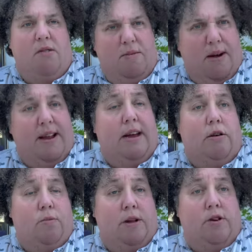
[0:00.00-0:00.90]
depending
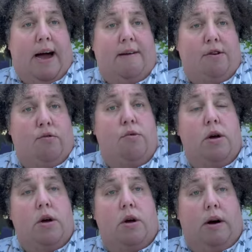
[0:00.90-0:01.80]
on which avenue
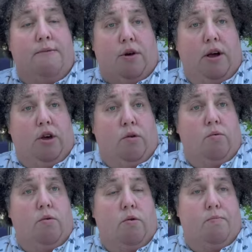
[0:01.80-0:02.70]
of thought
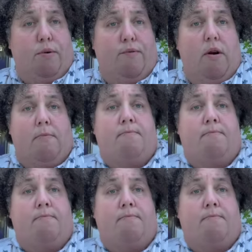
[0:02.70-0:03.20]
you prefer.